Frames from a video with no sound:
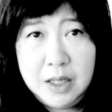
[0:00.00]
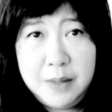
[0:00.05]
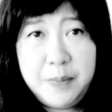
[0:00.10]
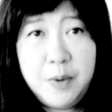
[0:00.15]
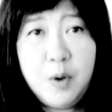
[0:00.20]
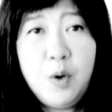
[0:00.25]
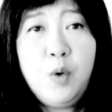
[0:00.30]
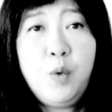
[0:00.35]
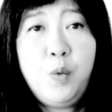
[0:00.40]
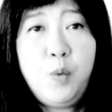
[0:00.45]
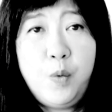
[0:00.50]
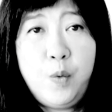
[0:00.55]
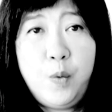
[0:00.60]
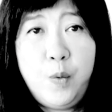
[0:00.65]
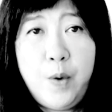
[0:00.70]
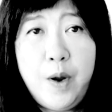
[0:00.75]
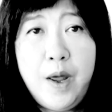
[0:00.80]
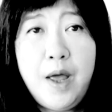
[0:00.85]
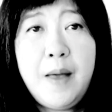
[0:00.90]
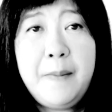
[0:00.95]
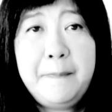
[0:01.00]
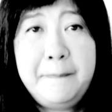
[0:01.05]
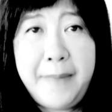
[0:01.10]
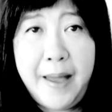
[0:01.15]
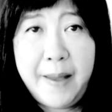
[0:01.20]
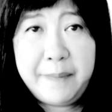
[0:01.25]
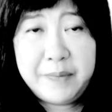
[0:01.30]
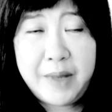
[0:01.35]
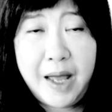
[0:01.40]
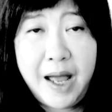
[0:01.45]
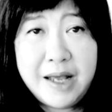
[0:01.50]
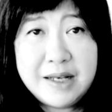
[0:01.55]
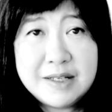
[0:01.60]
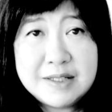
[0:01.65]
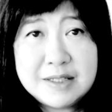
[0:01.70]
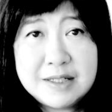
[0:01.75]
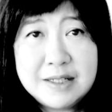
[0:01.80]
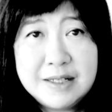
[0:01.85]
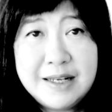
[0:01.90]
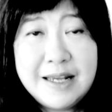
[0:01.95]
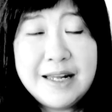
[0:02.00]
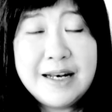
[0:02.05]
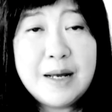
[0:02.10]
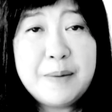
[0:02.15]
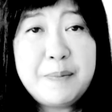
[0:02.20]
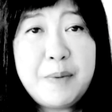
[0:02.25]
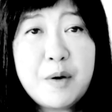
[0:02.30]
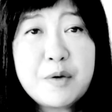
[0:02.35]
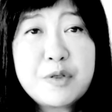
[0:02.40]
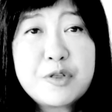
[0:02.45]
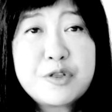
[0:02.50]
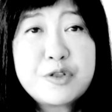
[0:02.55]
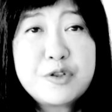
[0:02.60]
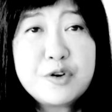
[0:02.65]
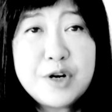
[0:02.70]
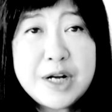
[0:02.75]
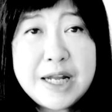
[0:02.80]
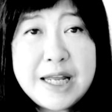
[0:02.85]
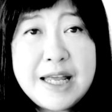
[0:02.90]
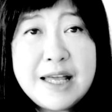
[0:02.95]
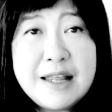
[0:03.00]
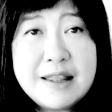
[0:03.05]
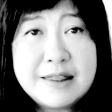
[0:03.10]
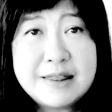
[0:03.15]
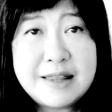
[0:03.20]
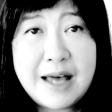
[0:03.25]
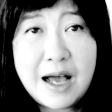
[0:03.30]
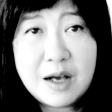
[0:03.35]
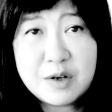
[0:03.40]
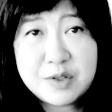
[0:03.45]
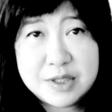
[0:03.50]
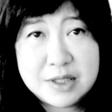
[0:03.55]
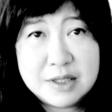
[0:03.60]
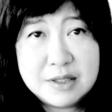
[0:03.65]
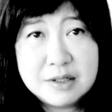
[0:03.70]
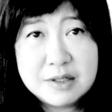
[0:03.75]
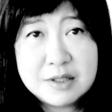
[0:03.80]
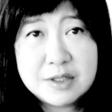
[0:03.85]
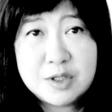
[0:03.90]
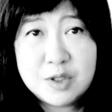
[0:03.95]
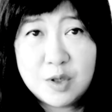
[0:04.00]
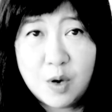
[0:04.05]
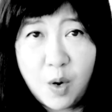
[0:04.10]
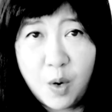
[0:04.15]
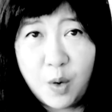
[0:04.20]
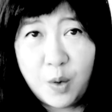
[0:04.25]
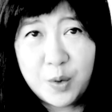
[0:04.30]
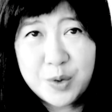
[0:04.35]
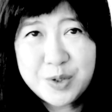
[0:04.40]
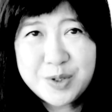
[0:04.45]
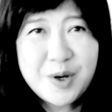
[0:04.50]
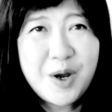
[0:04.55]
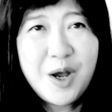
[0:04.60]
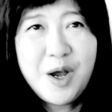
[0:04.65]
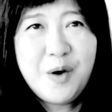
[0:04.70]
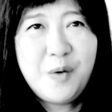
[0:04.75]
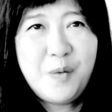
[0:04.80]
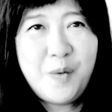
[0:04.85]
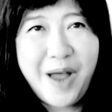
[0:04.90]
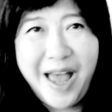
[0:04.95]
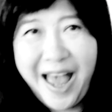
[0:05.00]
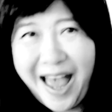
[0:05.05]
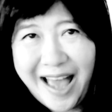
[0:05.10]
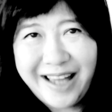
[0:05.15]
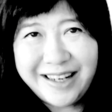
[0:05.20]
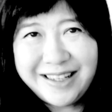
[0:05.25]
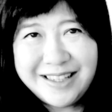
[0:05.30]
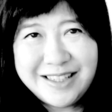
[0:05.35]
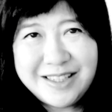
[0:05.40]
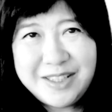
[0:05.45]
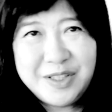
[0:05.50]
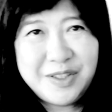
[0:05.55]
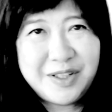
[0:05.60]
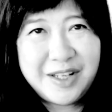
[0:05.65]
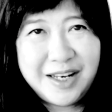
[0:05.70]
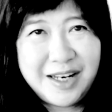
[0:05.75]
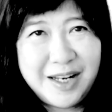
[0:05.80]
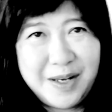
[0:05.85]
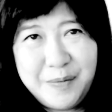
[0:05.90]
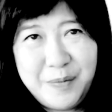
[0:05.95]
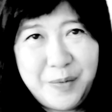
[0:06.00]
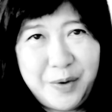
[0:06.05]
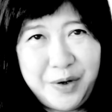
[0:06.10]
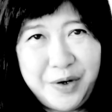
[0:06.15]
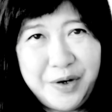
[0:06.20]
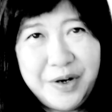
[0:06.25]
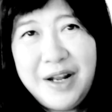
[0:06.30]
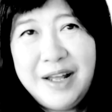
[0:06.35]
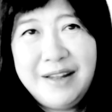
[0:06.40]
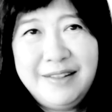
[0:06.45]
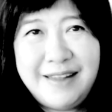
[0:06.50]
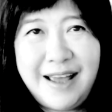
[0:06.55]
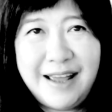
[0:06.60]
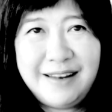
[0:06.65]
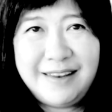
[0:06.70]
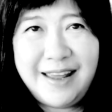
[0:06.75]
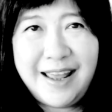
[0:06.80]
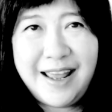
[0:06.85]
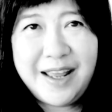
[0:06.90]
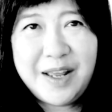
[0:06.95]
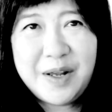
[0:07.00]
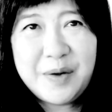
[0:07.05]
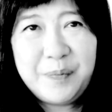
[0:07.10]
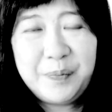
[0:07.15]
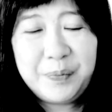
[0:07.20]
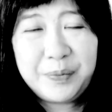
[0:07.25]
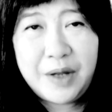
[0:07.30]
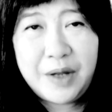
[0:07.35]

people were baptized, and about 3,000 souls were added to that number that day.